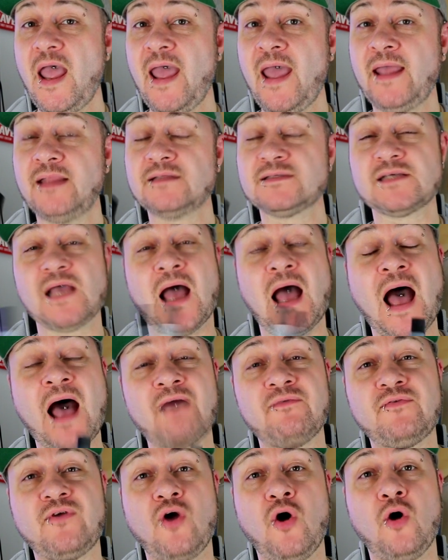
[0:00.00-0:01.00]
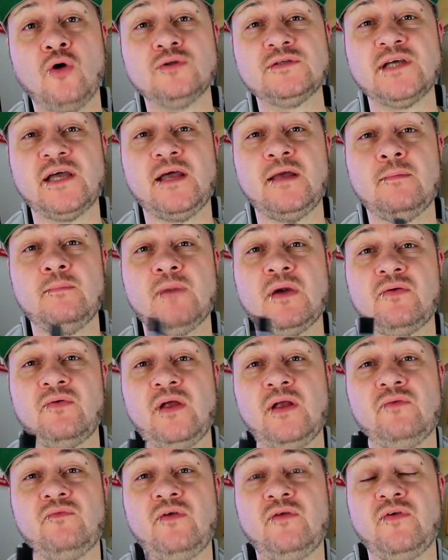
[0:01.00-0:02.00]
it's I've called it in my
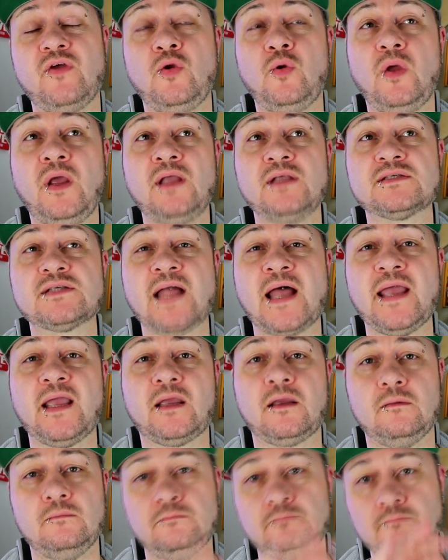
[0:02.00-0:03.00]
written review. It's like